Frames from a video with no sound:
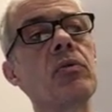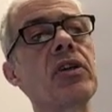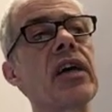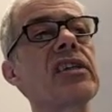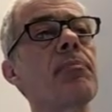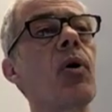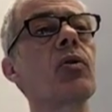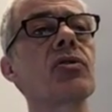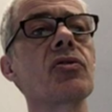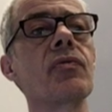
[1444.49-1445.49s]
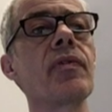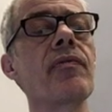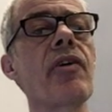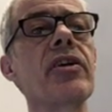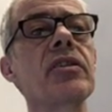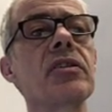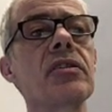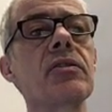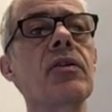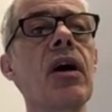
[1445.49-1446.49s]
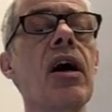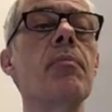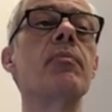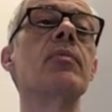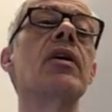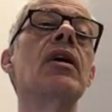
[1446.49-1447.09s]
TATA Box or various um,